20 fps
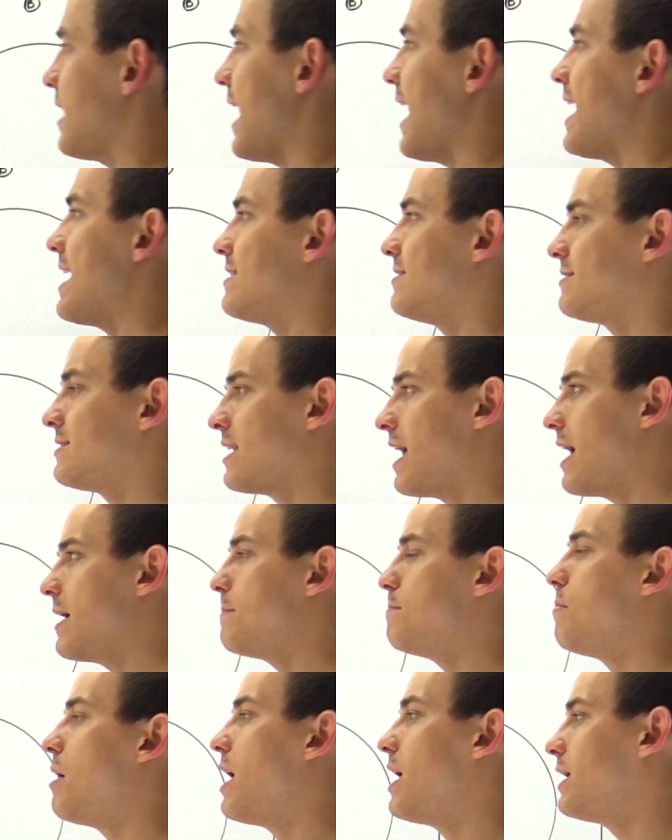the
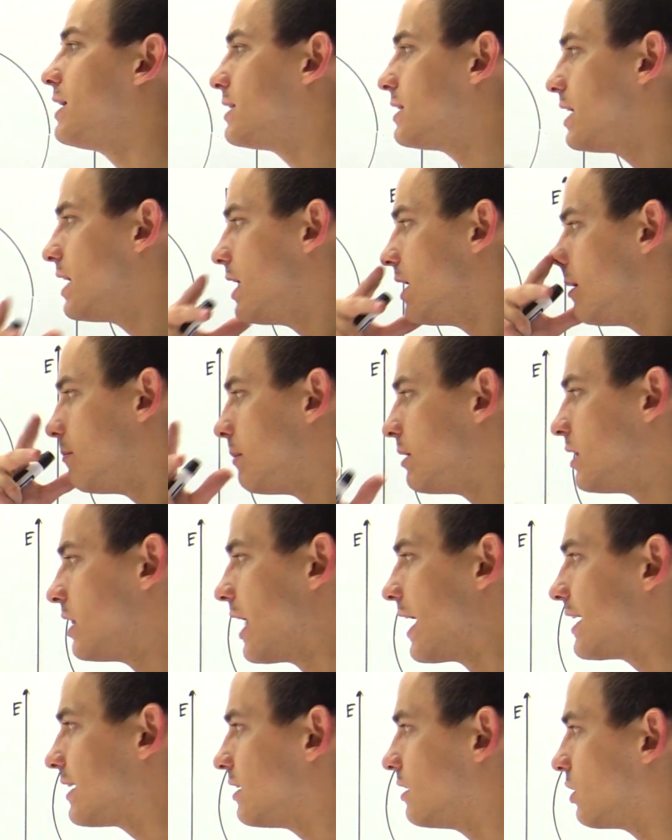anti-bond
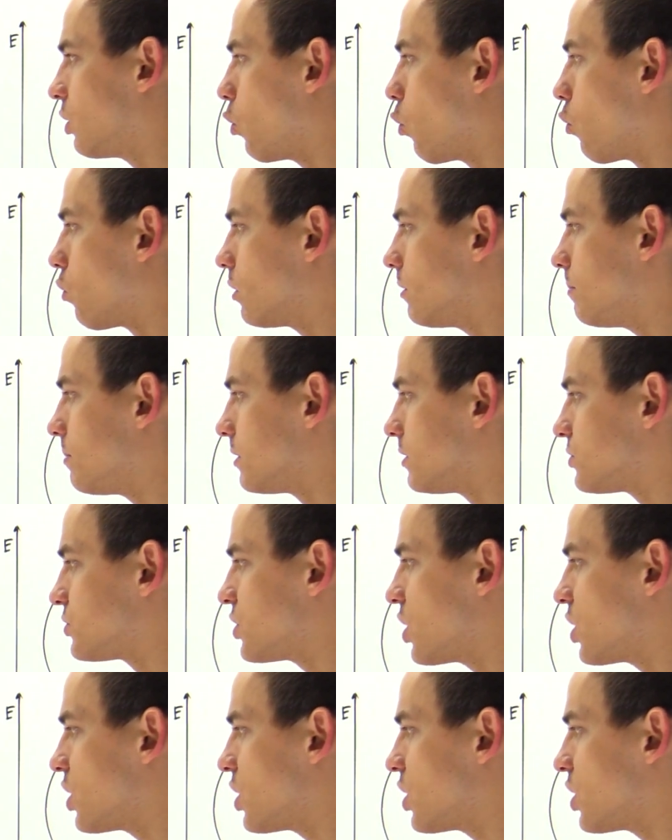molecular orbital.